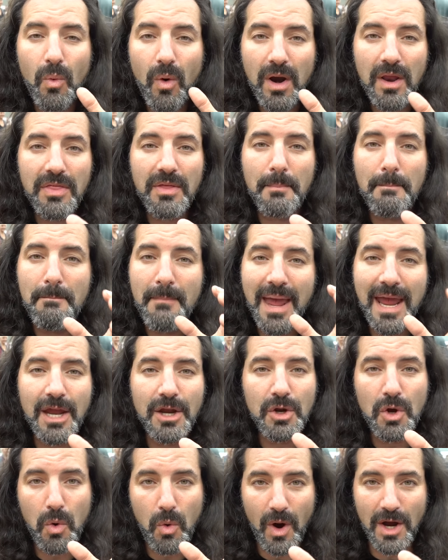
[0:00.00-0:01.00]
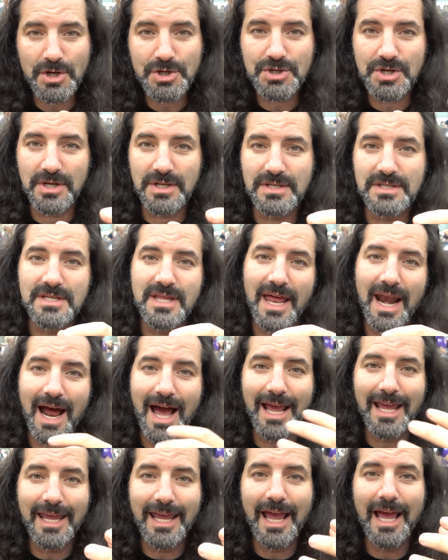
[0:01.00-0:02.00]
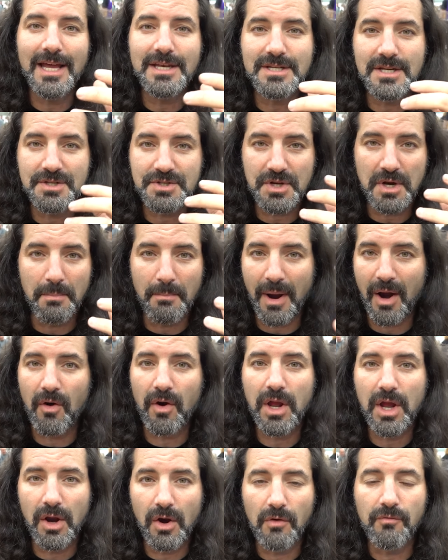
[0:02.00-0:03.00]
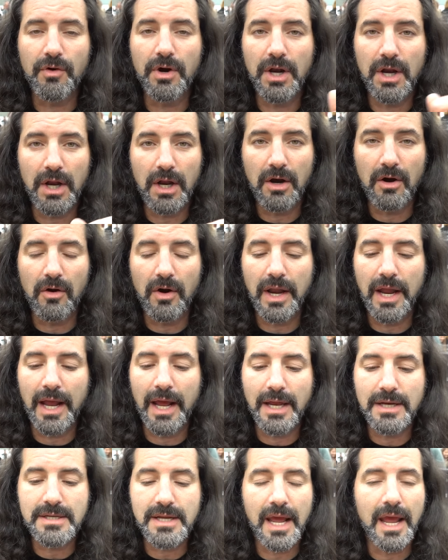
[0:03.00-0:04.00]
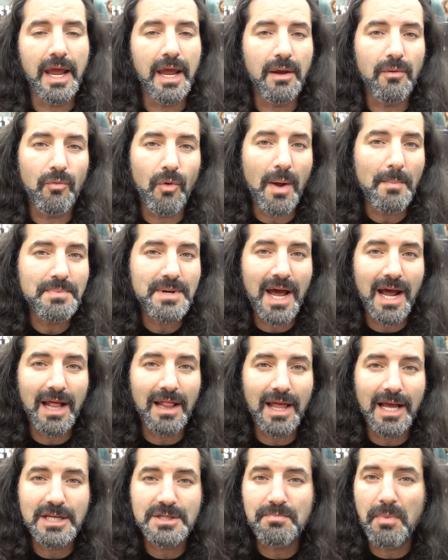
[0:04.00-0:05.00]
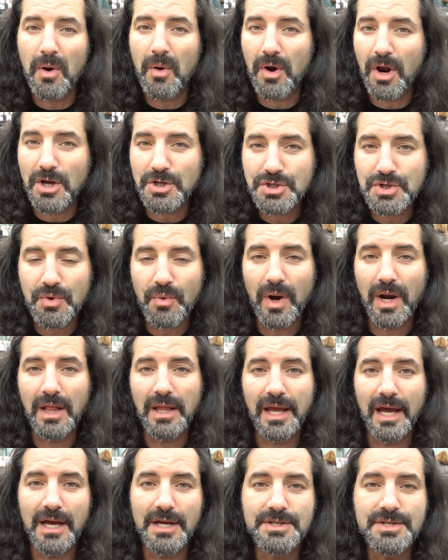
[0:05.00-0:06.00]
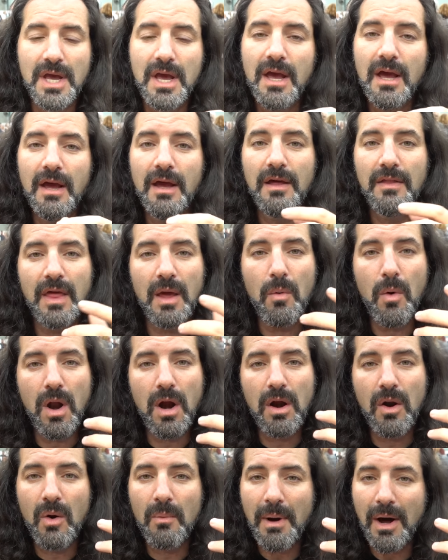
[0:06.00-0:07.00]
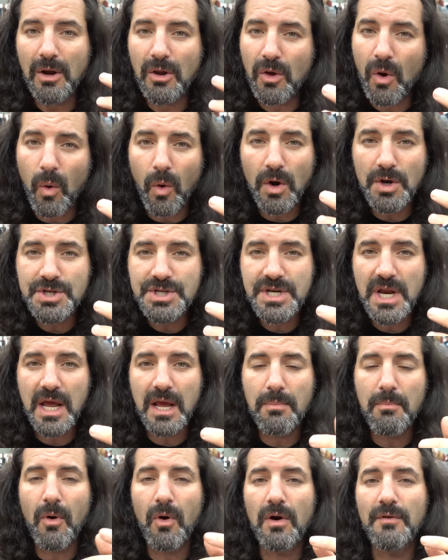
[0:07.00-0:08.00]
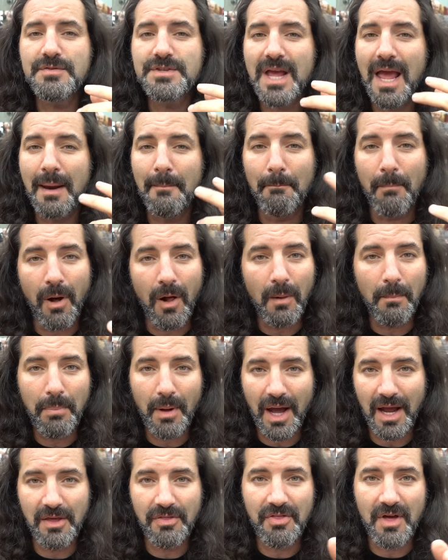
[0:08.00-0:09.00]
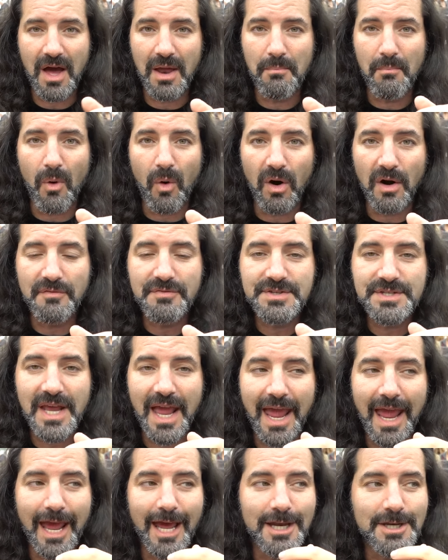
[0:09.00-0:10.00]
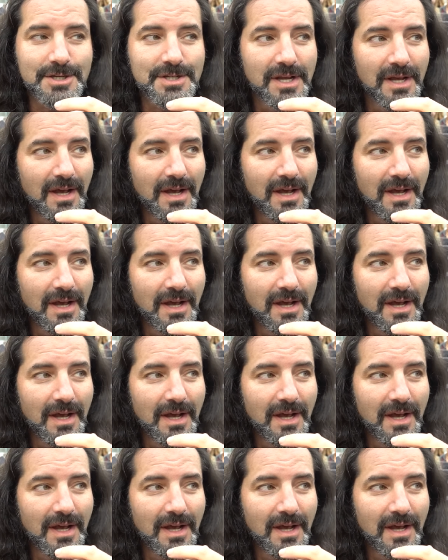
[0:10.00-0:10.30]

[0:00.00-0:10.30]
one of the main questions that I get as an American over here at a reptile expo in Australia is they want to know about corn snake morphs and ball python morphs. And